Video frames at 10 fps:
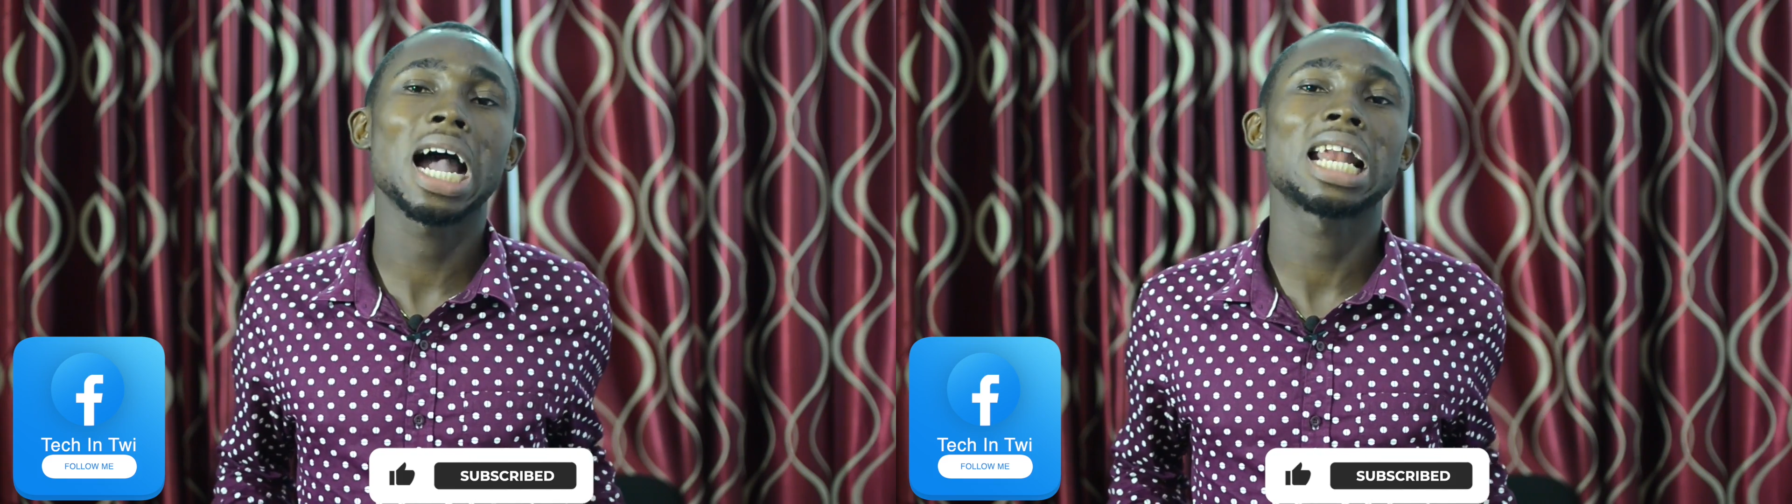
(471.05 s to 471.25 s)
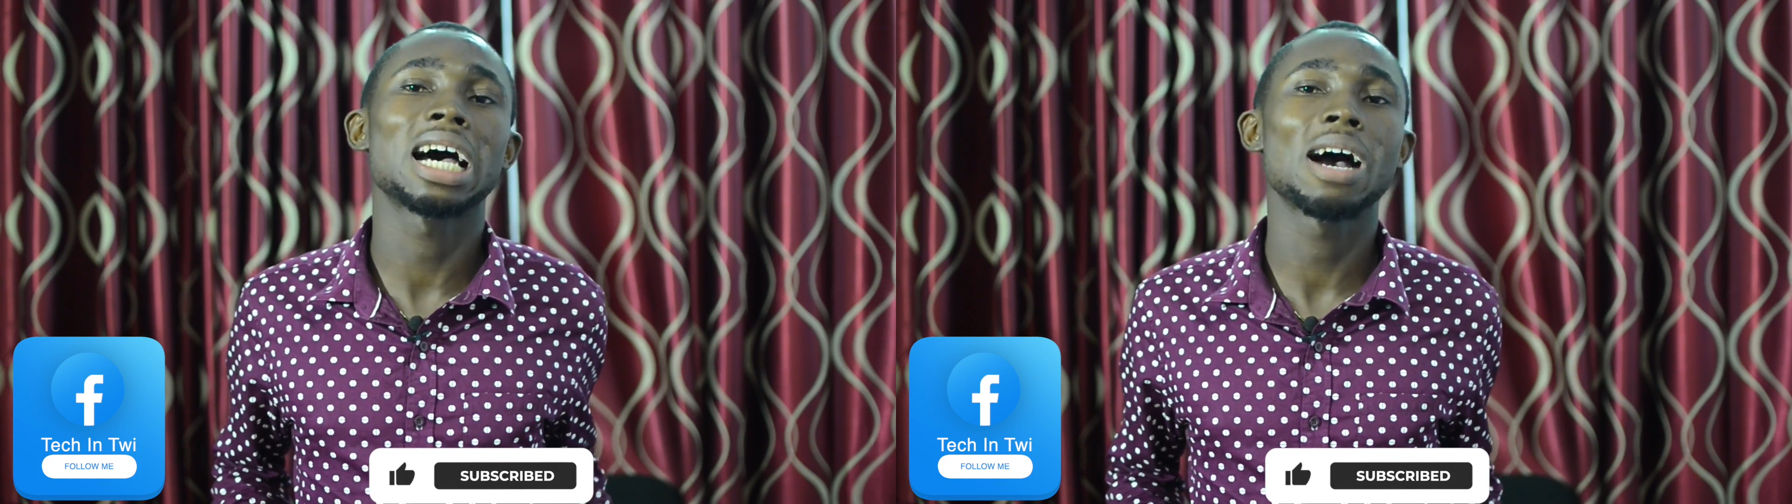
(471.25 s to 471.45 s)

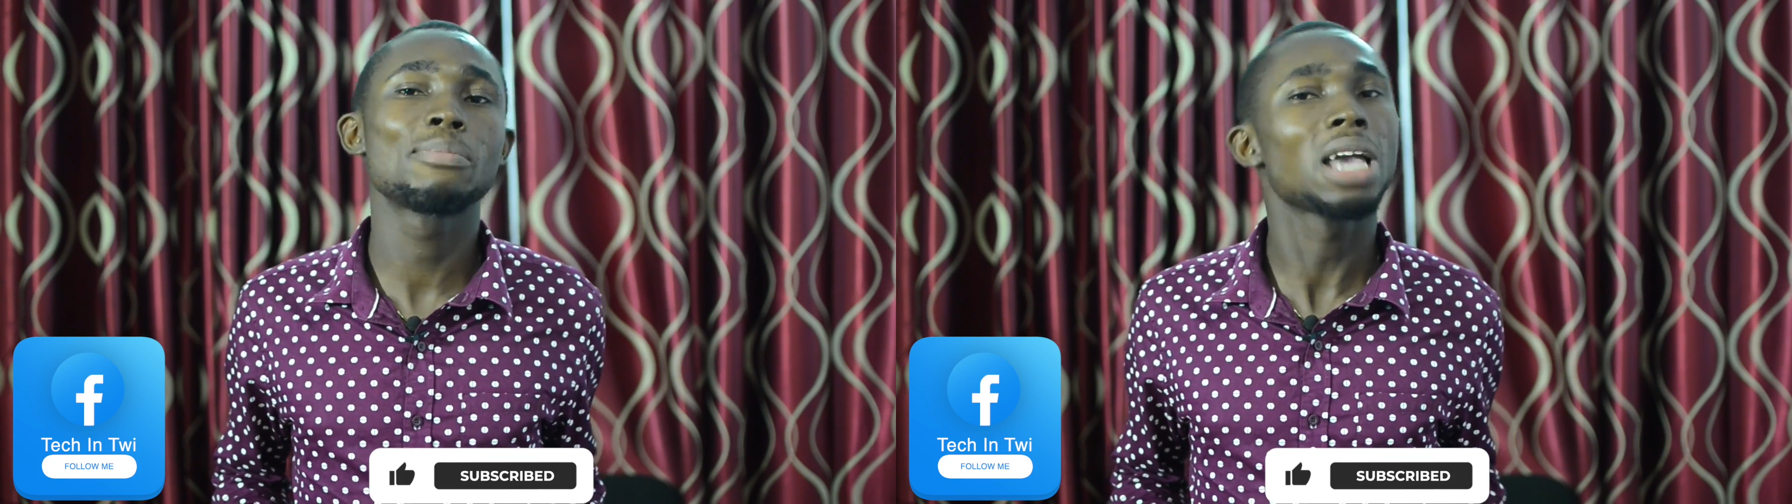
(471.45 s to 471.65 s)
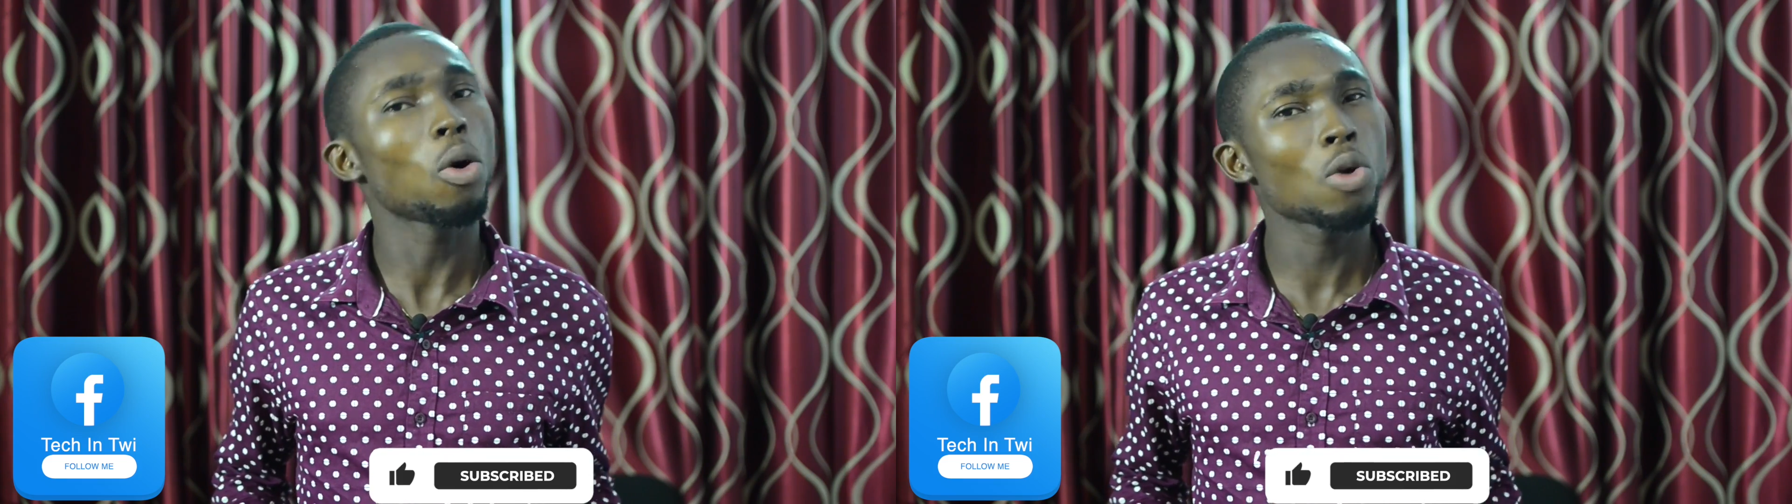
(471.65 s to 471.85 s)
gonna
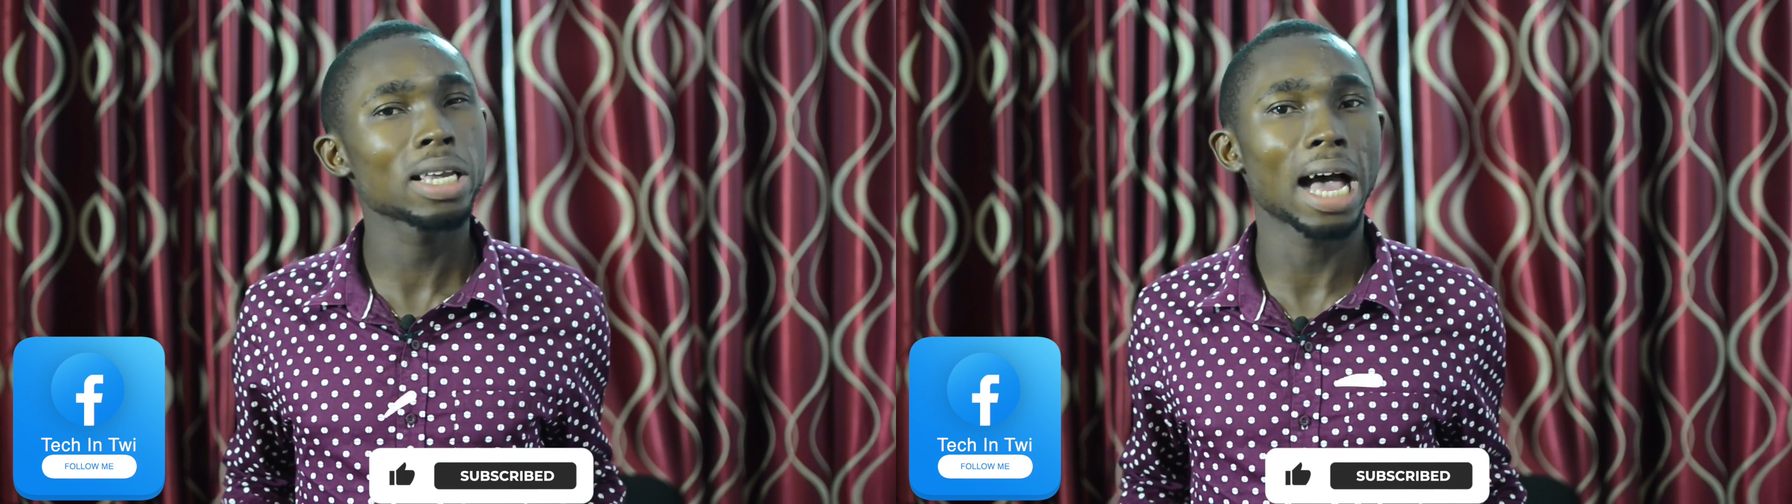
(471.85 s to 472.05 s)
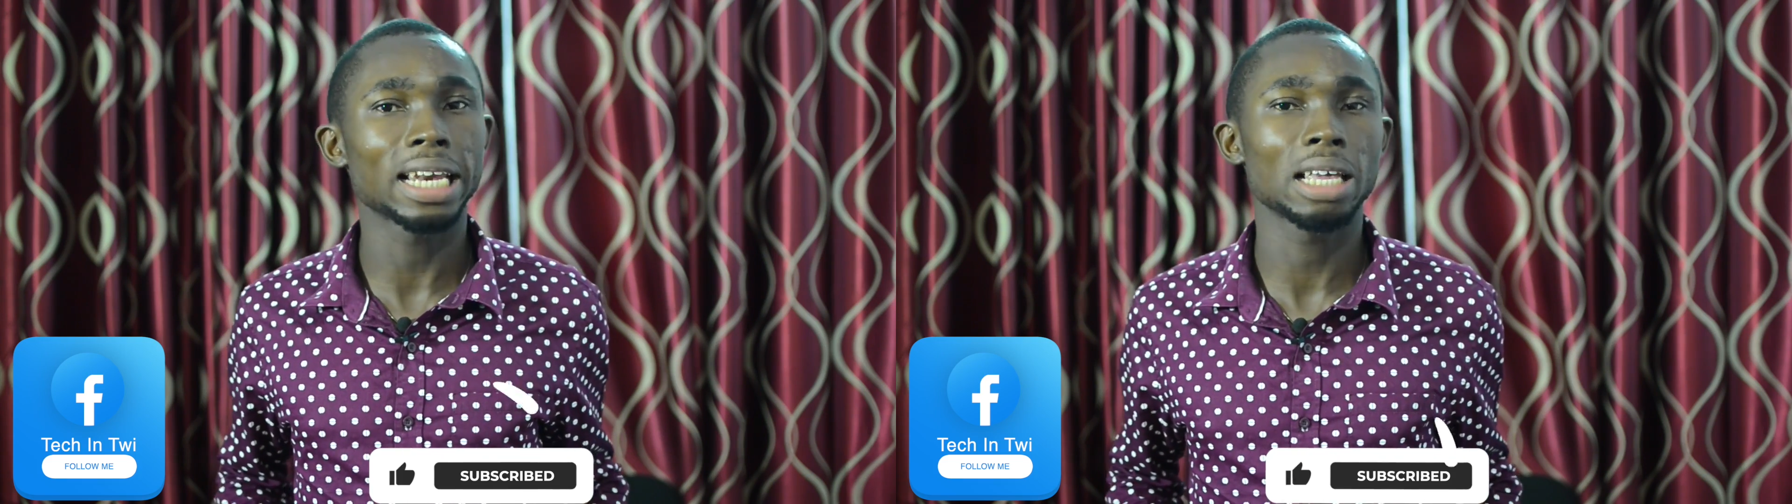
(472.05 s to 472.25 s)
have you are who
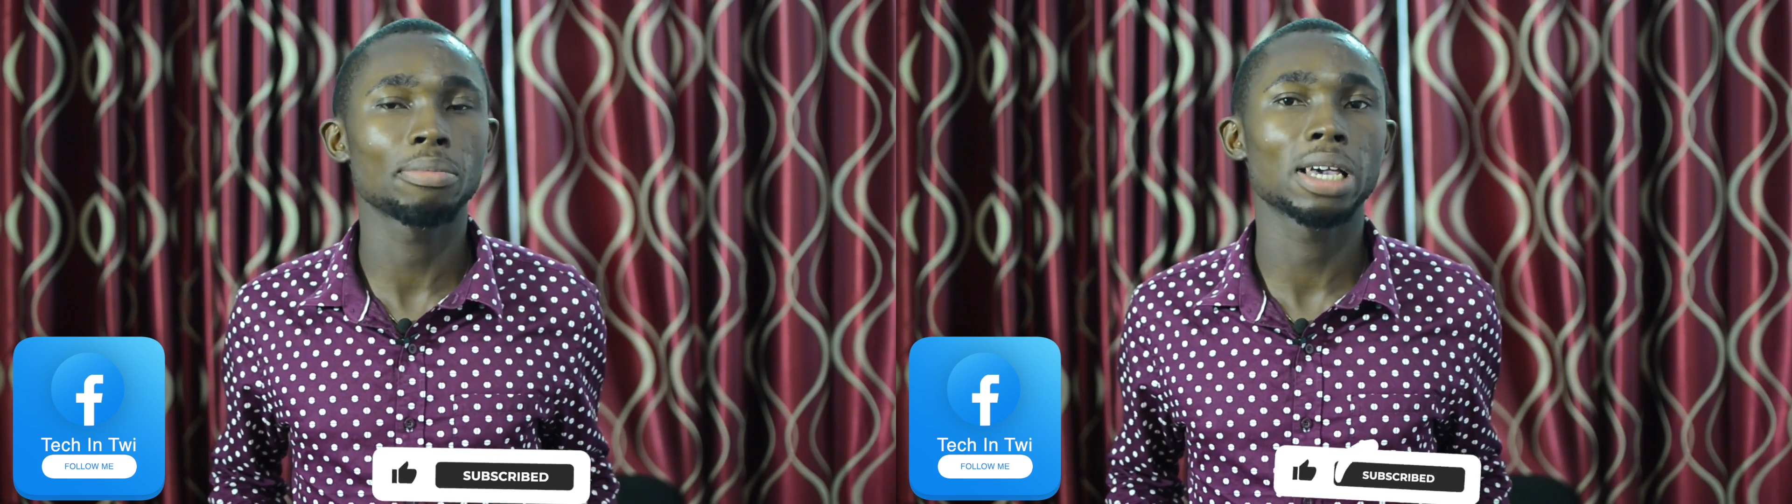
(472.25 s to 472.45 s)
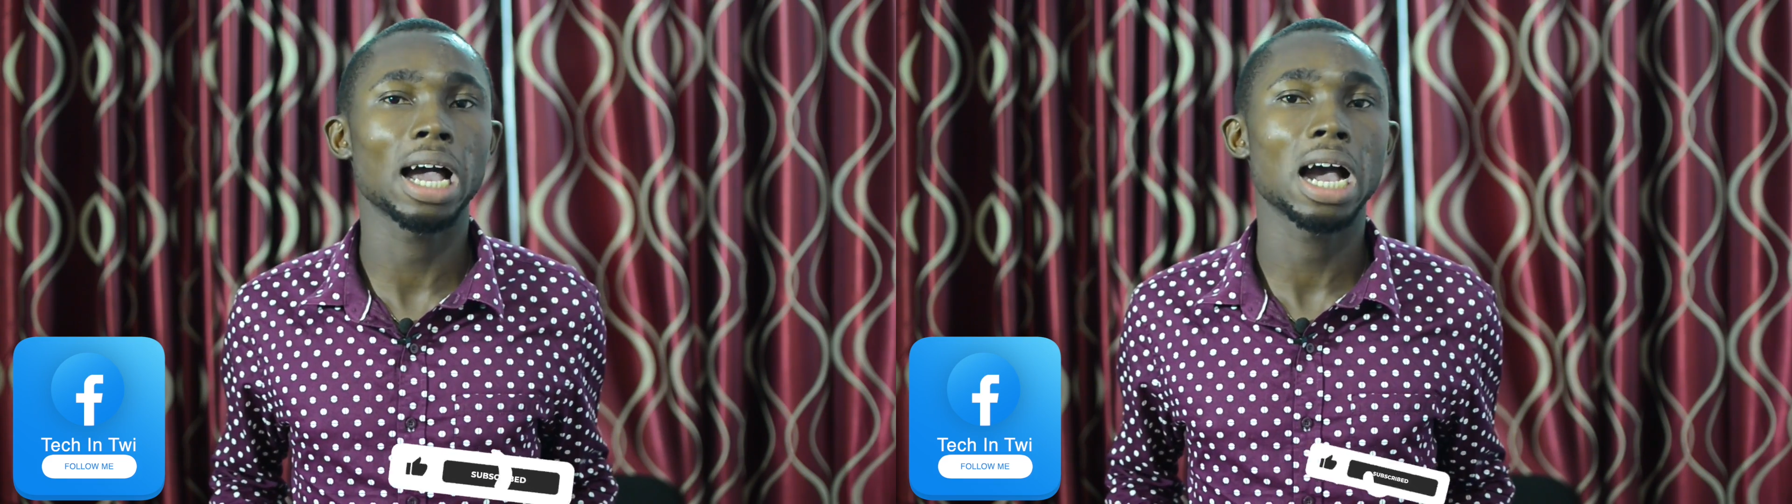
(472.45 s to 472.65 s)
you are they
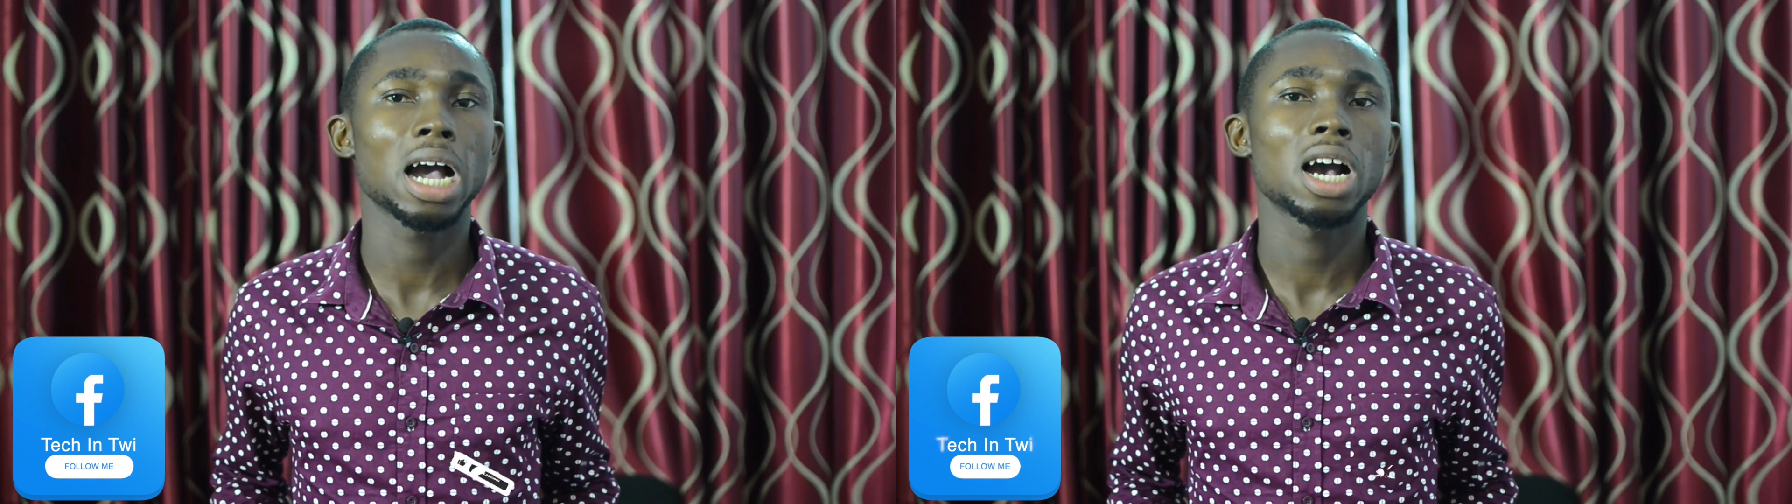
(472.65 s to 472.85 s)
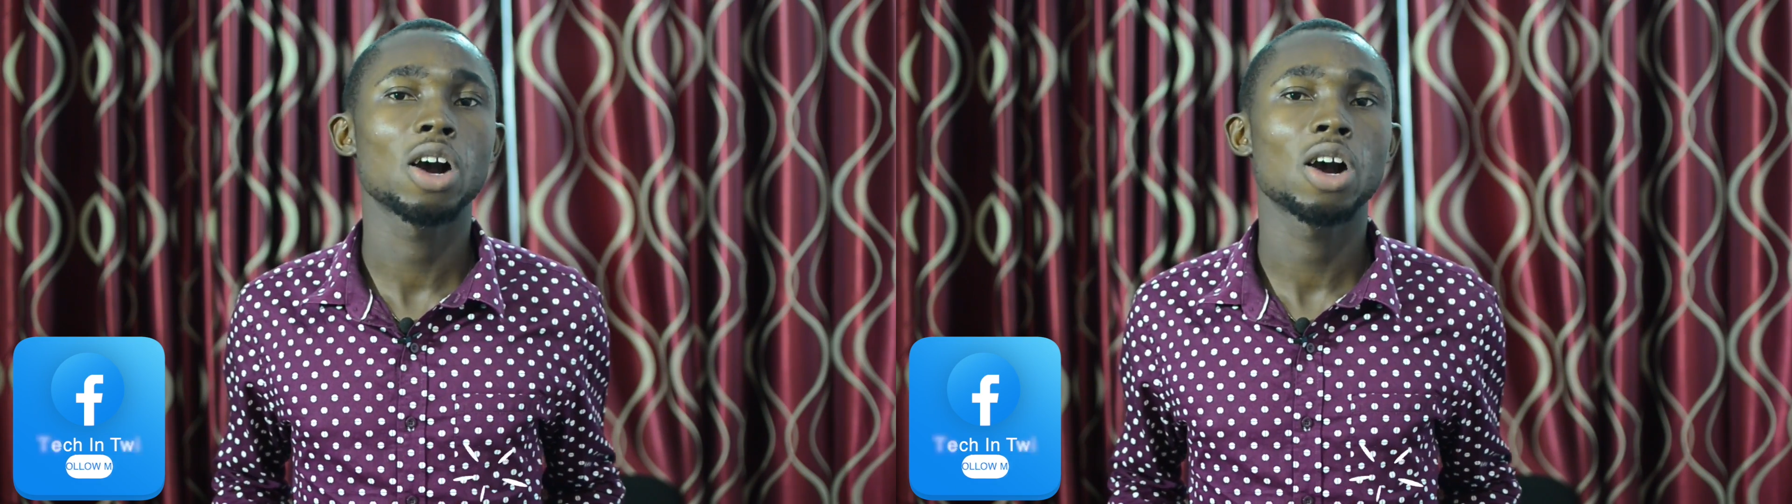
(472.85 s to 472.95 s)
be a